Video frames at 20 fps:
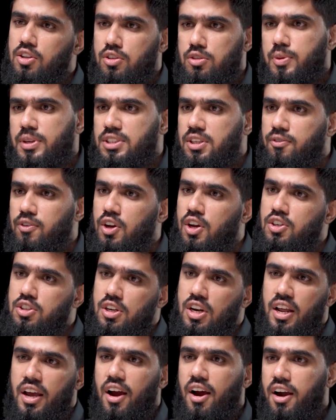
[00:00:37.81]

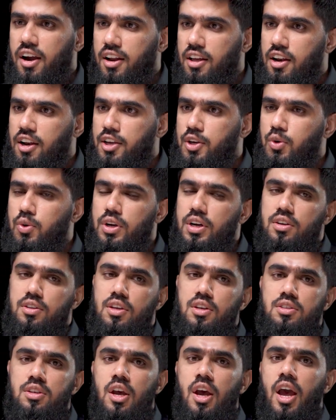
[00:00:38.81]
specification, like ideally you need
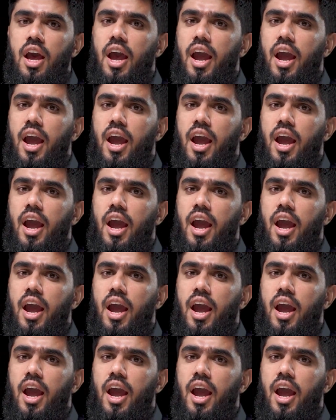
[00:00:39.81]
this,